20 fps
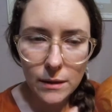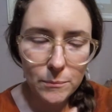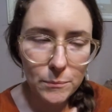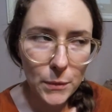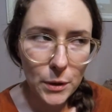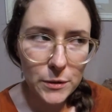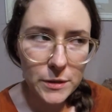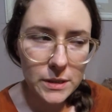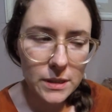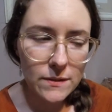
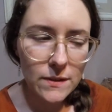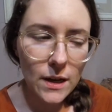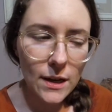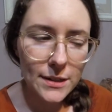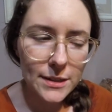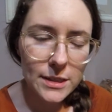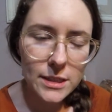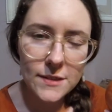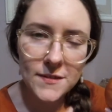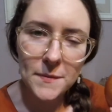most of the
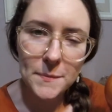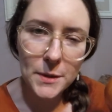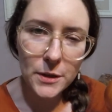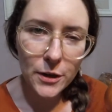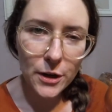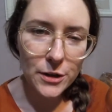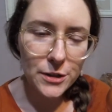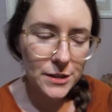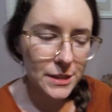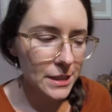onions from the
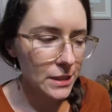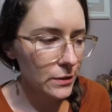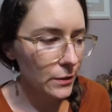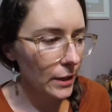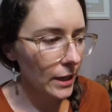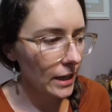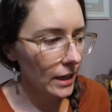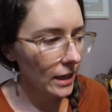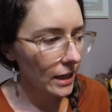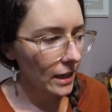grocery
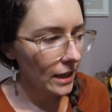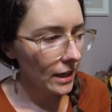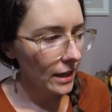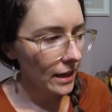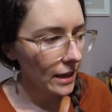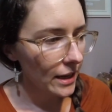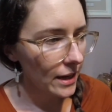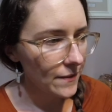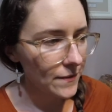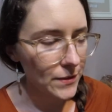store
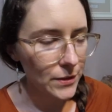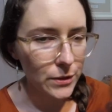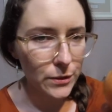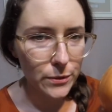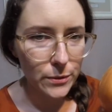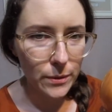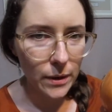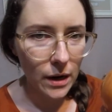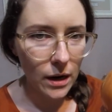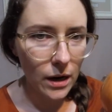if
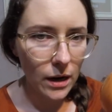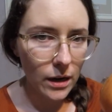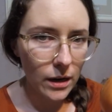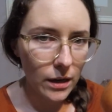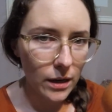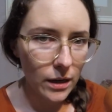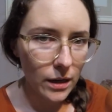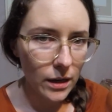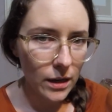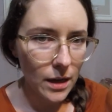you are
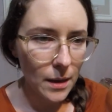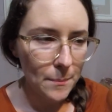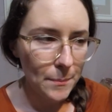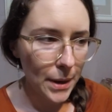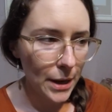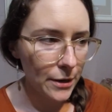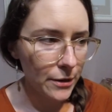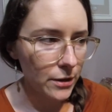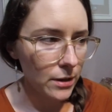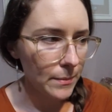
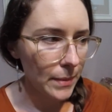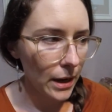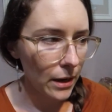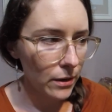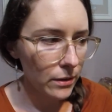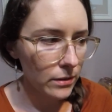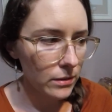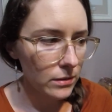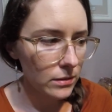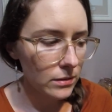better
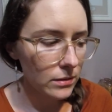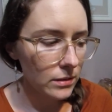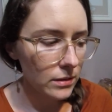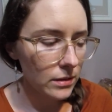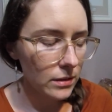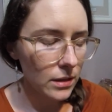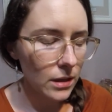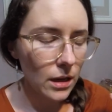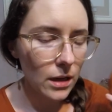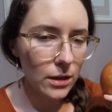about
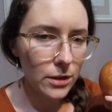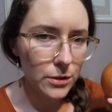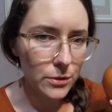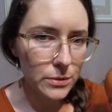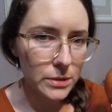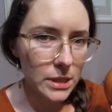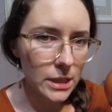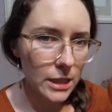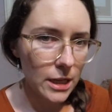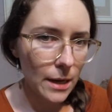
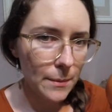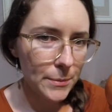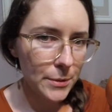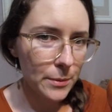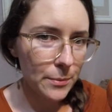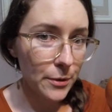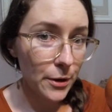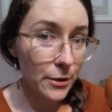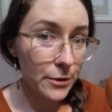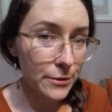using up your
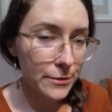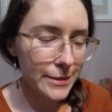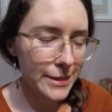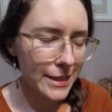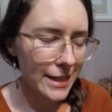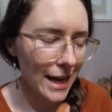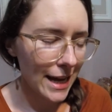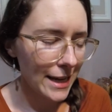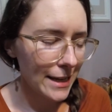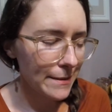produce
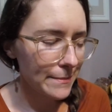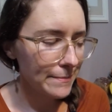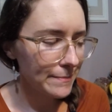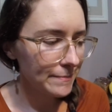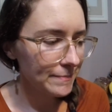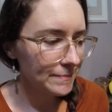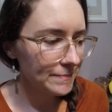than I am.